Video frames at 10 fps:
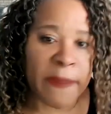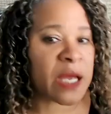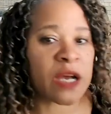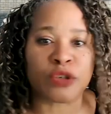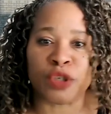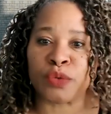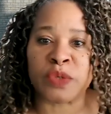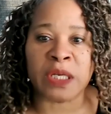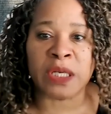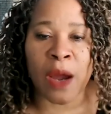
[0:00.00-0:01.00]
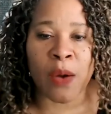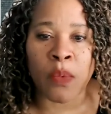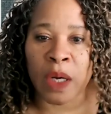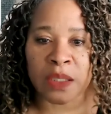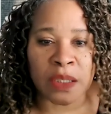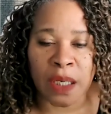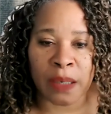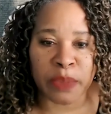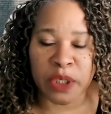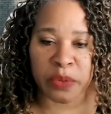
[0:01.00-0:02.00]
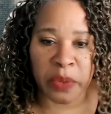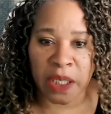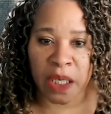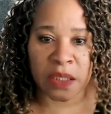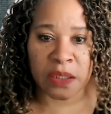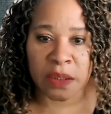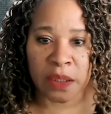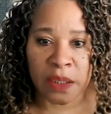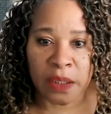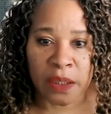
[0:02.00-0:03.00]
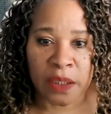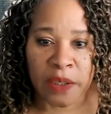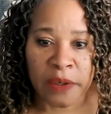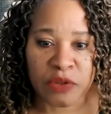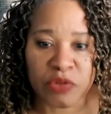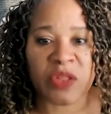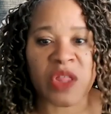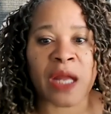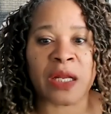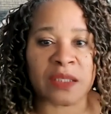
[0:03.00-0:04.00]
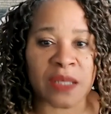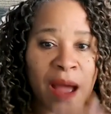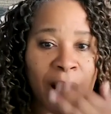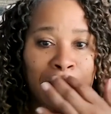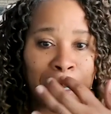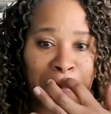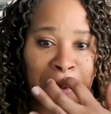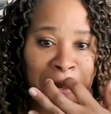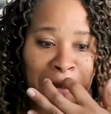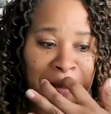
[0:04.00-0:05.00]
because you did not want to come between us. So I thought in time